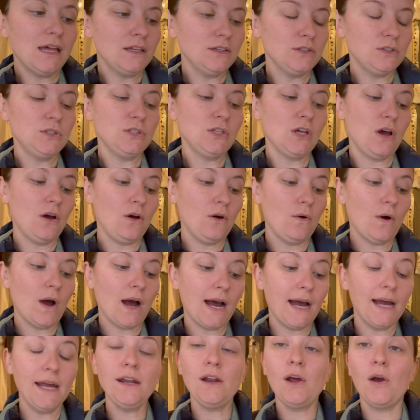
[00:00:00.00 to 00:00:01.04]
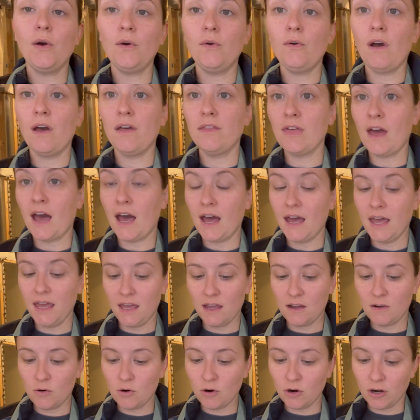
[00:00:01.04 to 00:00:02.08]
So I know that a